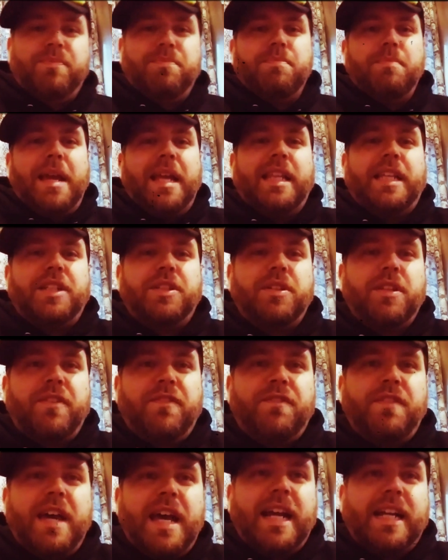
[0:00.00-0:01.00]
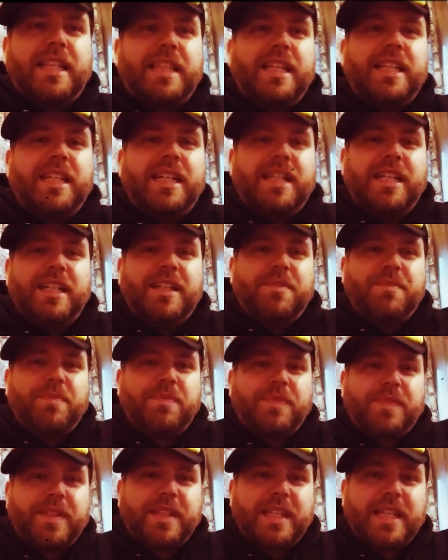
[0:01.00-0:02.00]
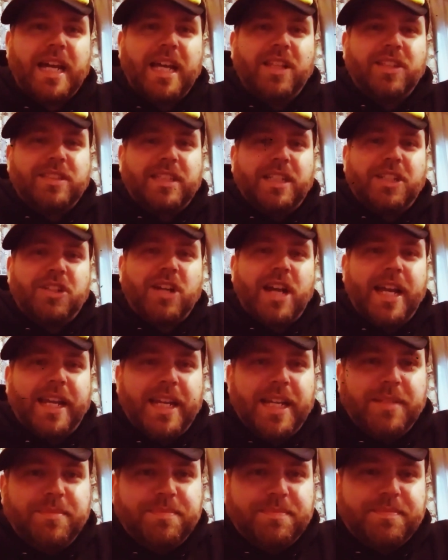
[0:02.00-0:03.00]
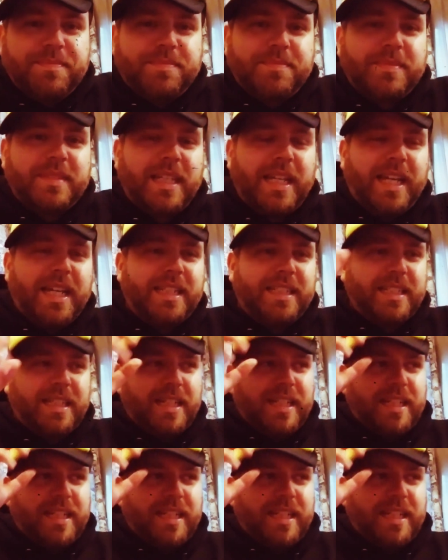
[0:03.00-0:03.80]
mainly due to the fact that guy looks like a crackhead, and